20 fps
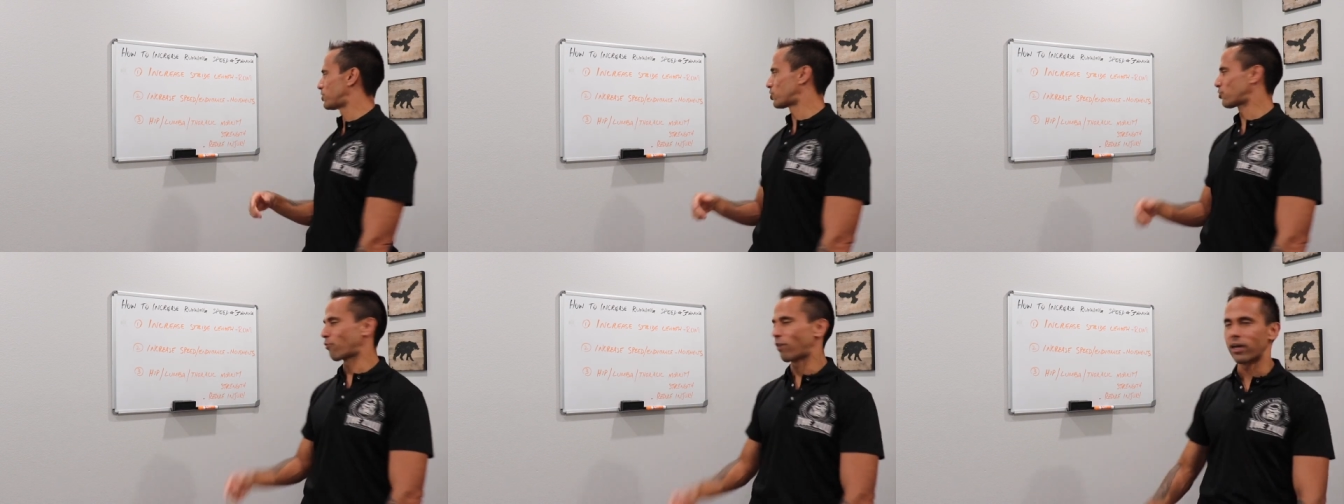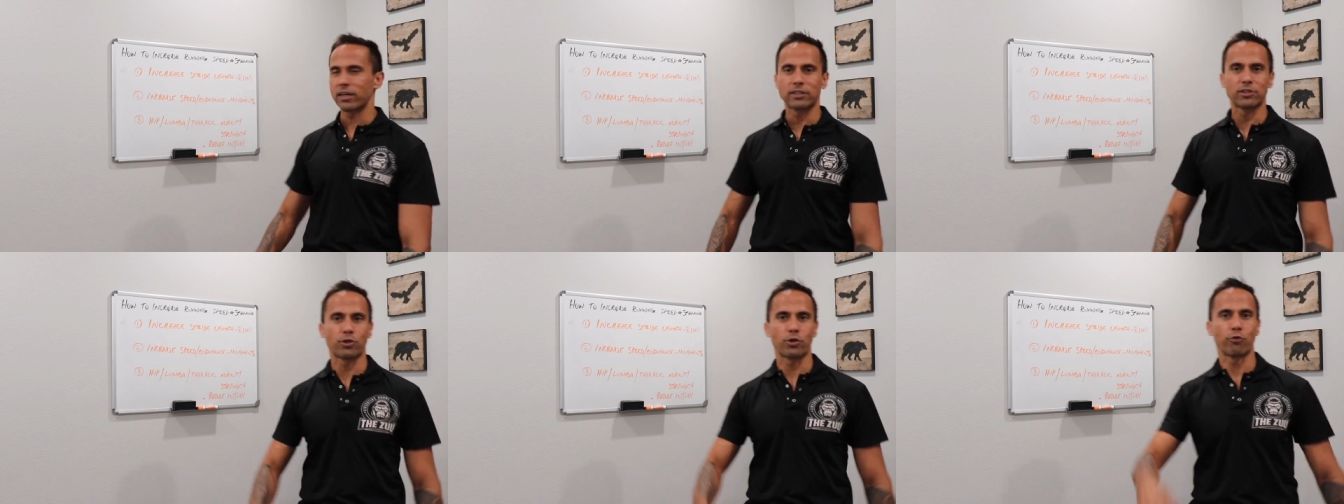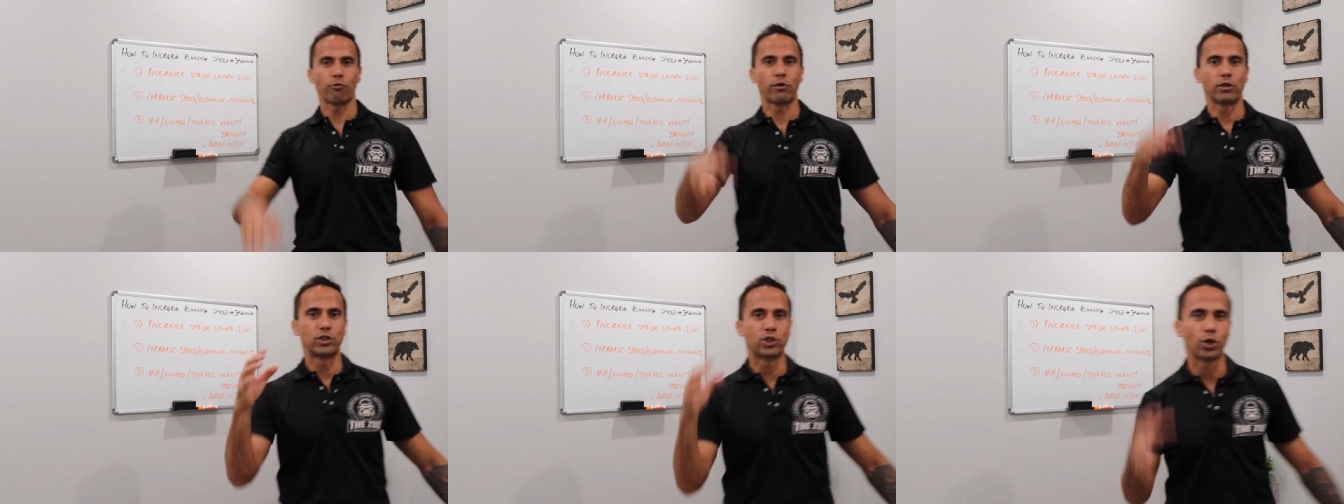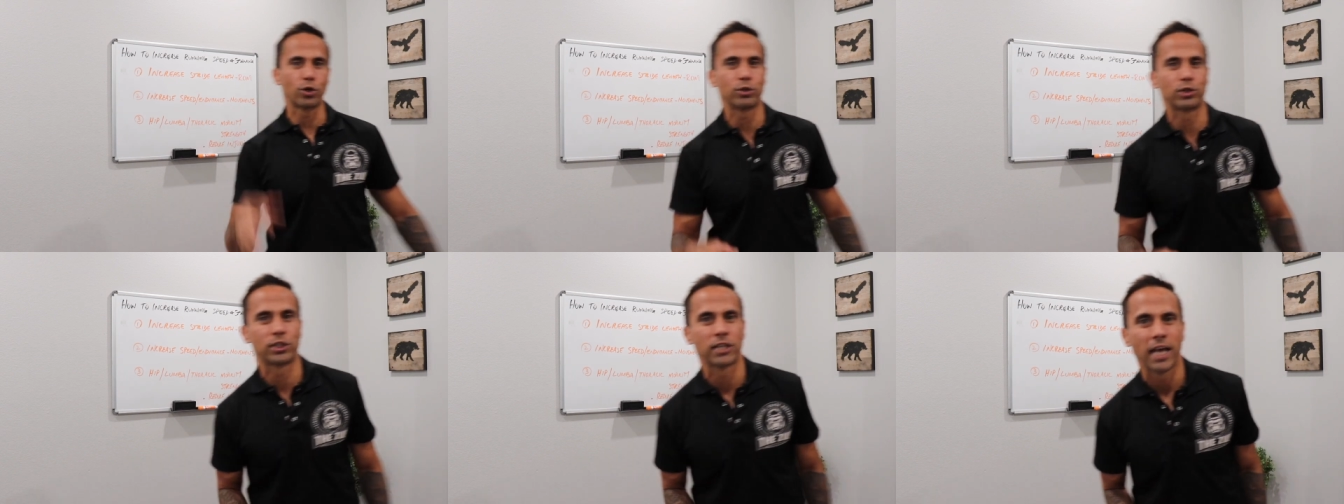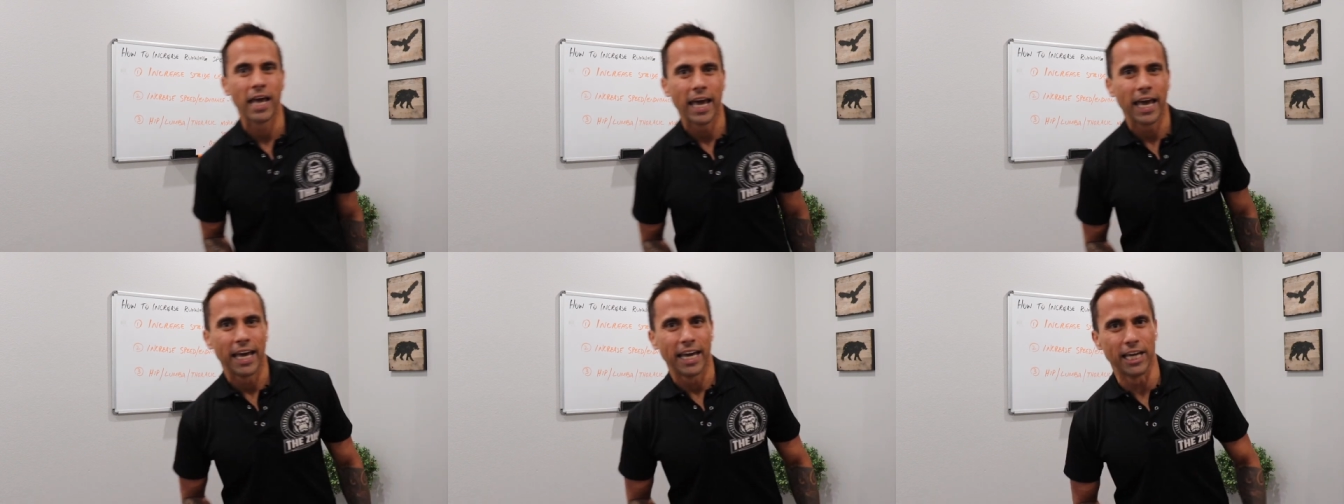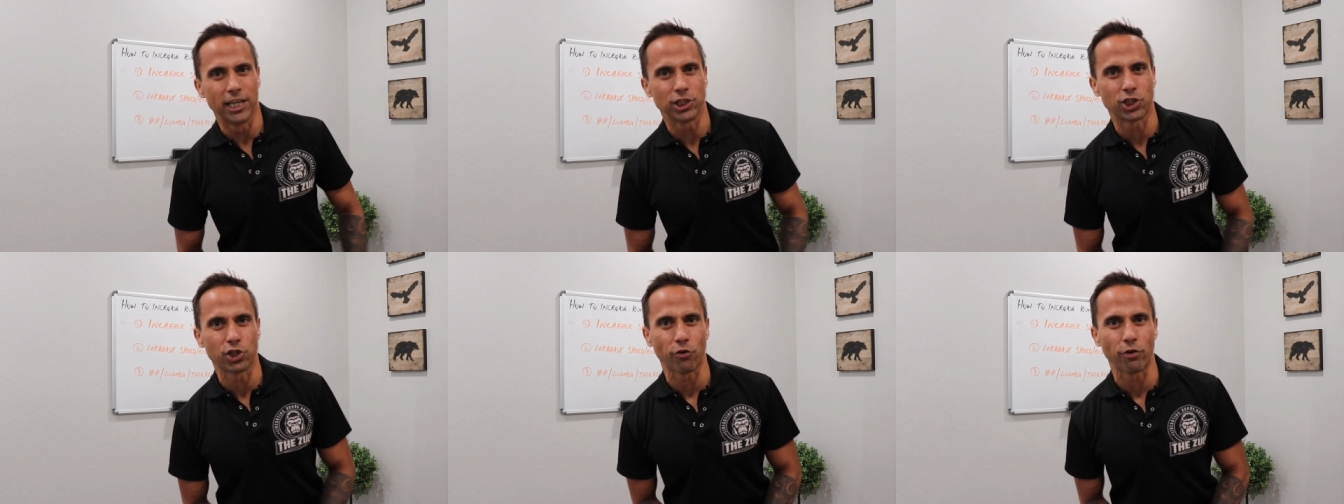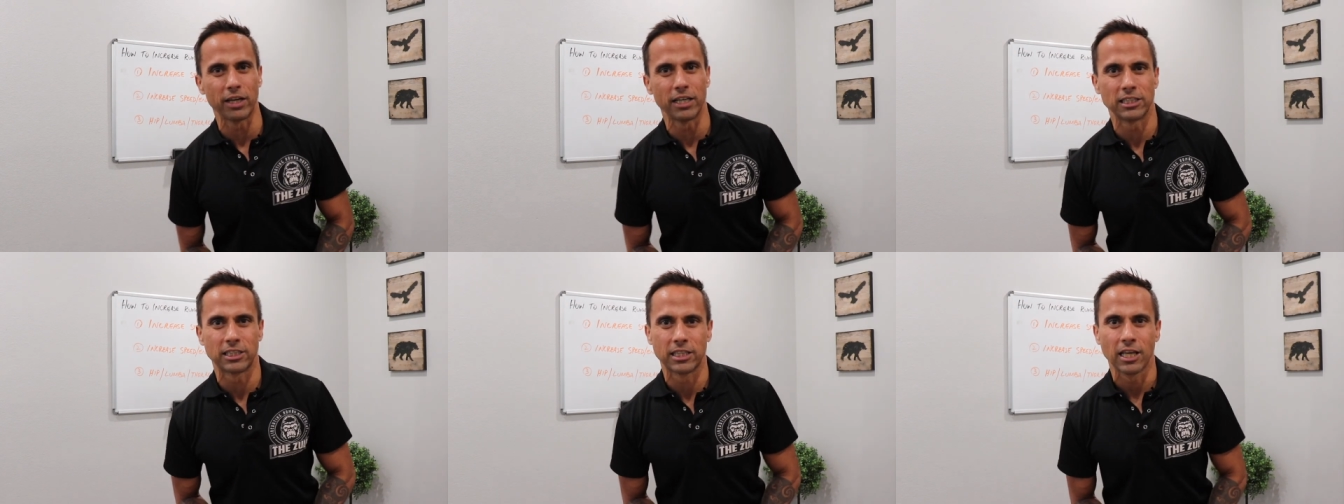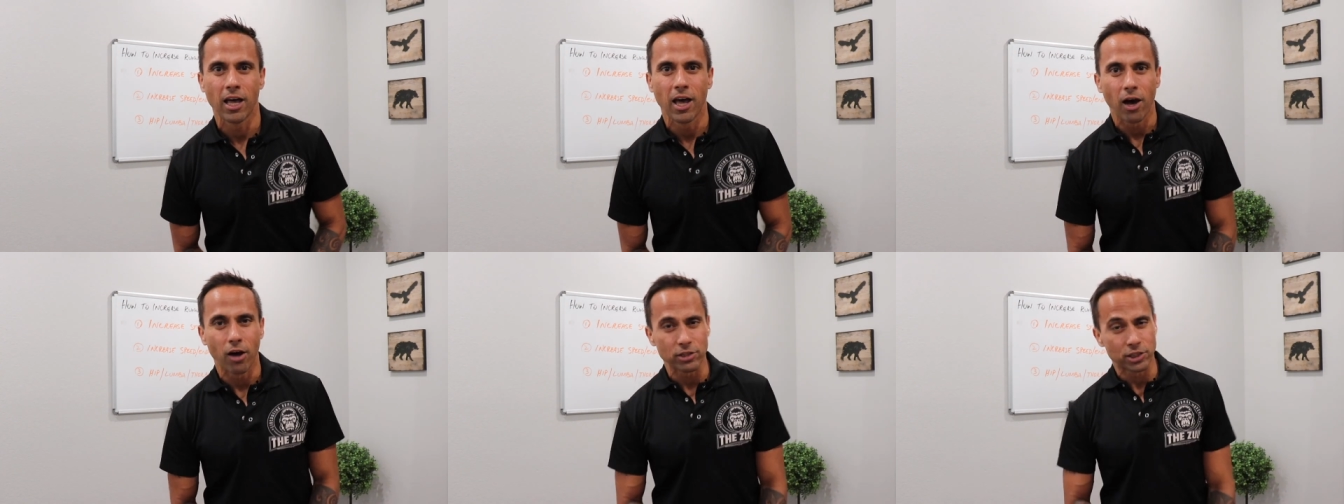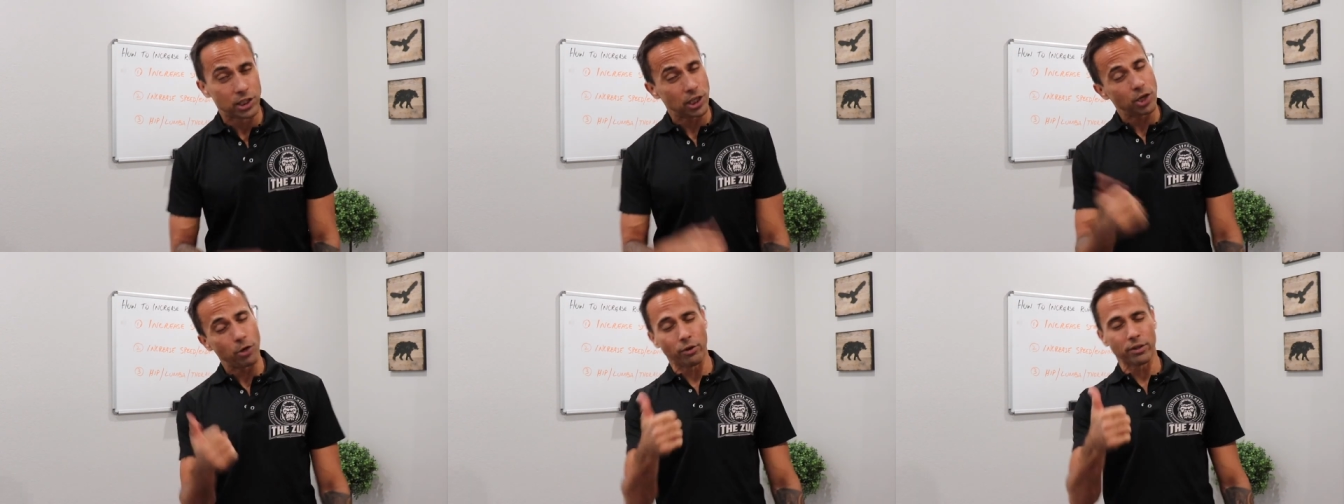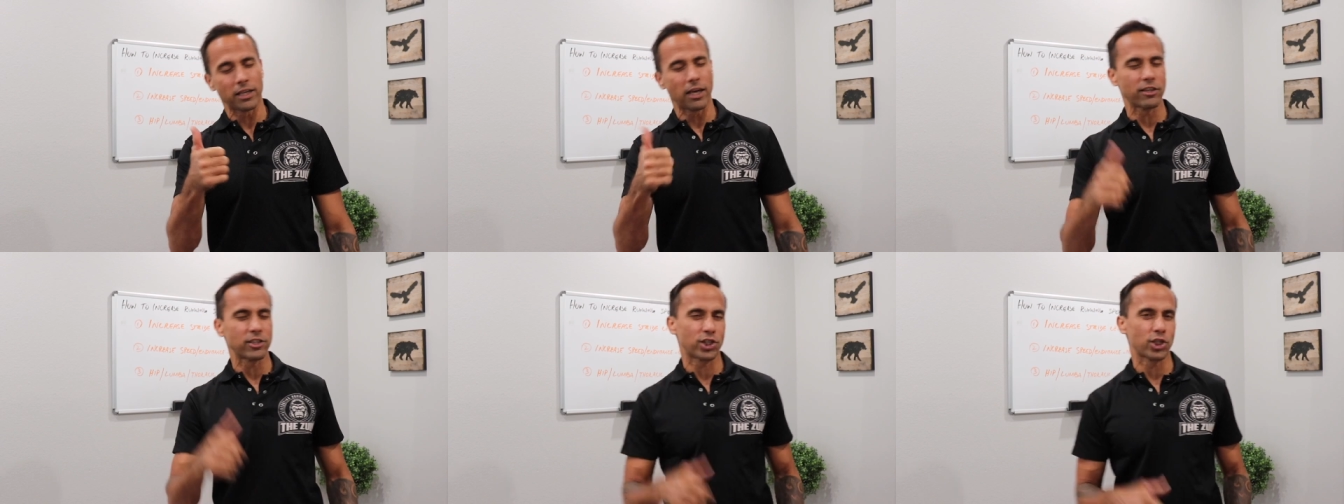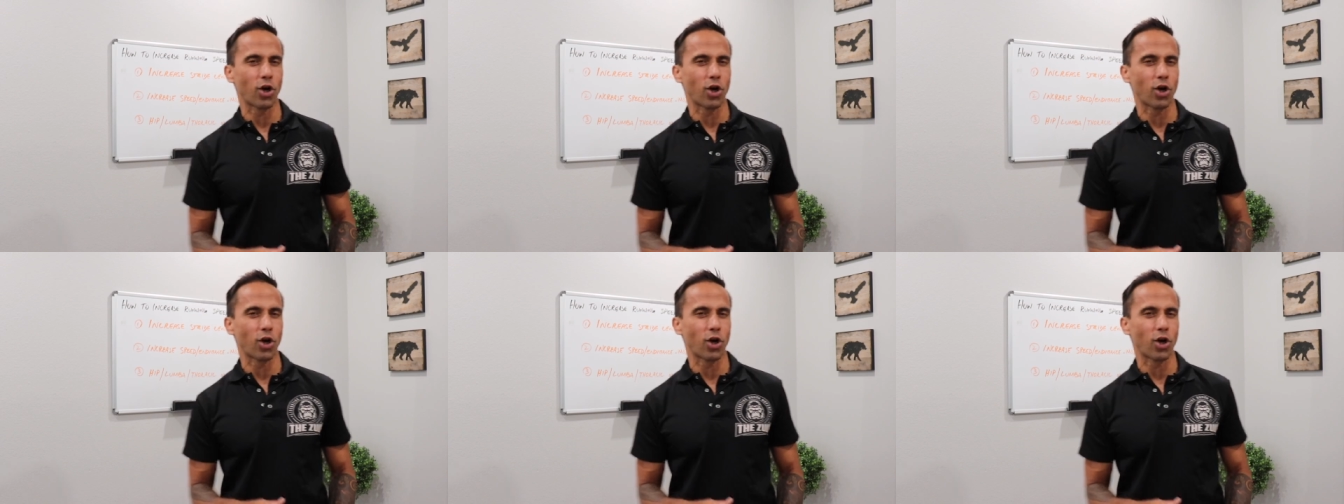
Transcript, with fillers: strength to reduce injuries. I'll see you on the other